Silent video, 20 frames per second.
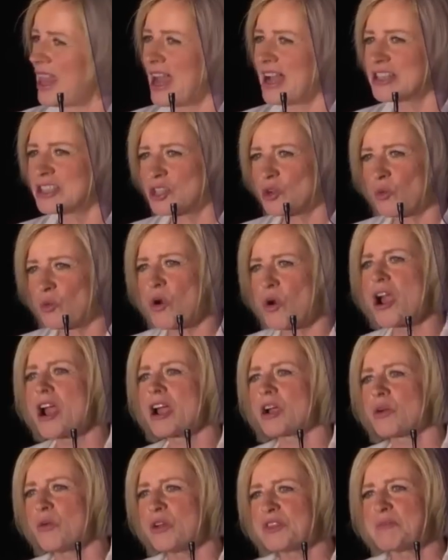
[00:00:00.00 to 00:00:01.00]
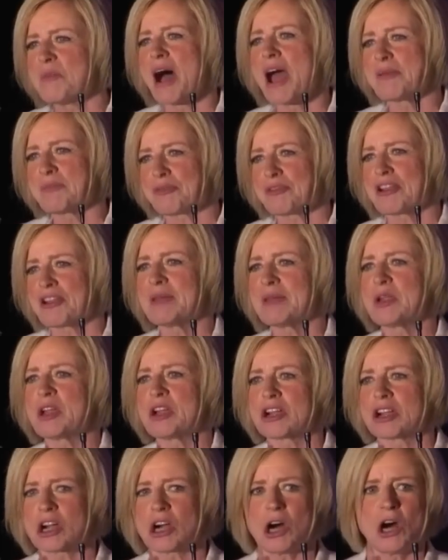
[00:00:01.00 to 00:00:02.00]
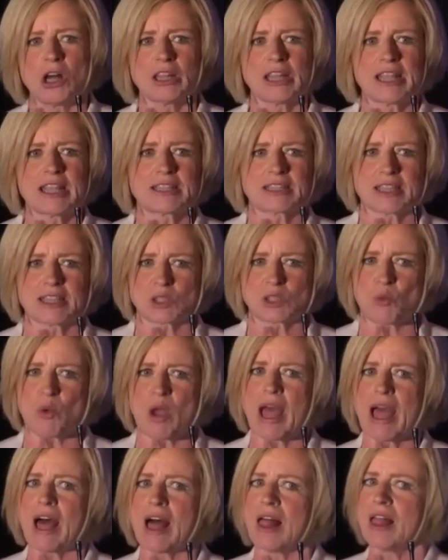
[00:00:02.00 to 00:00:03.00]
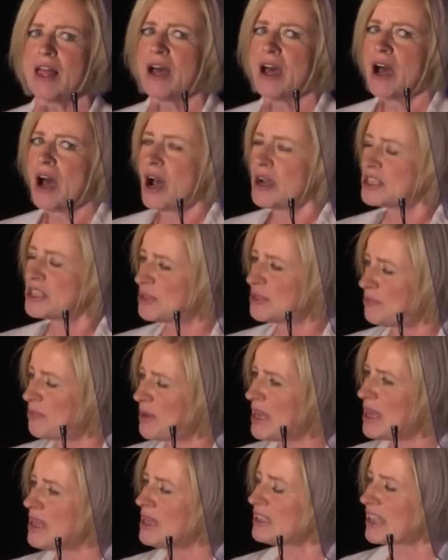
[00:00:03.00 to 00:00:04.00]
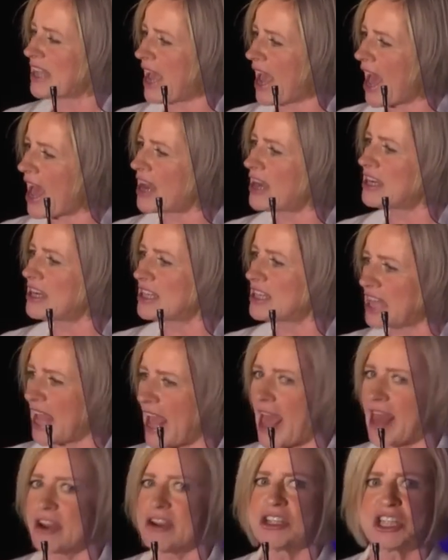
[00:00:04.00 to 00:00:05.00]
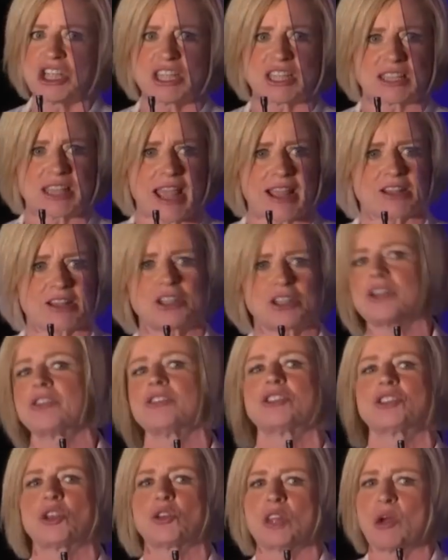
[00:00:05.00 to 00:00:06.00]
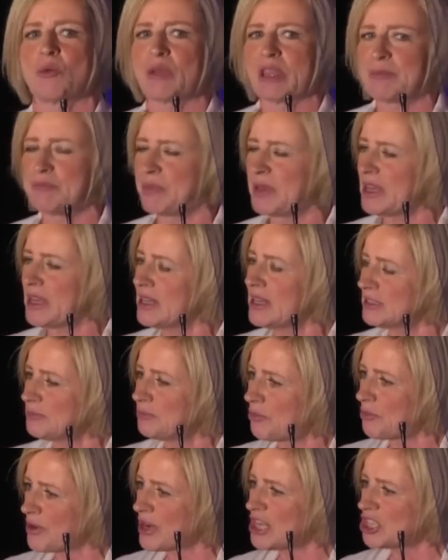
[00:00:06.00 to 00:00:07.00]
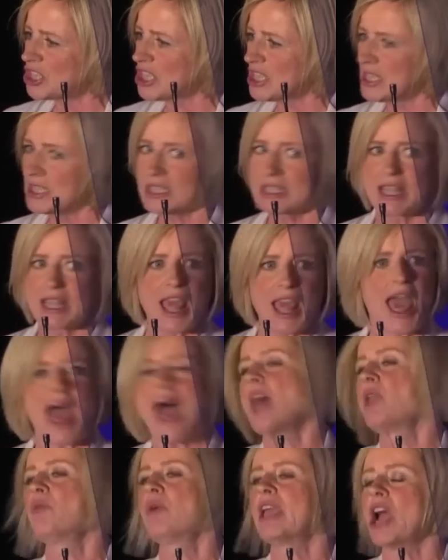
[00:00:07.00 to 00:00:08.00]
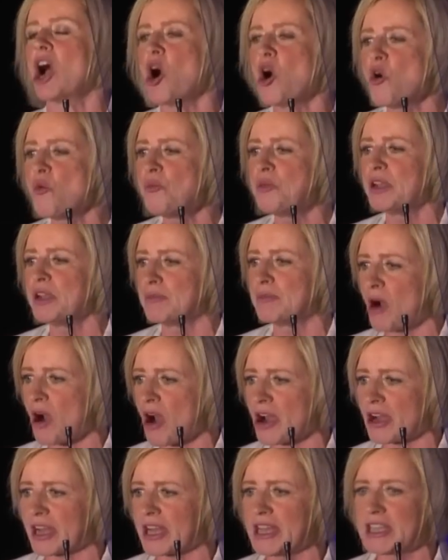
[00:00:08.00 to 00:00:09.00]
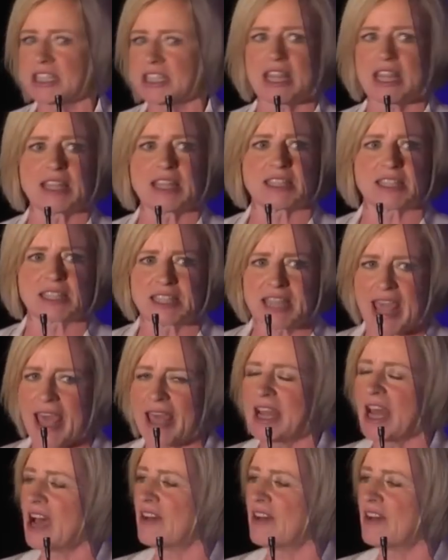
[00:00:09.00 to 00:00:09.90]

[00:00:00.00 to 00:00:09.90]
and to work with my premier colleagues as well to build Canada's energy sector so that we build bridges and we open markets instead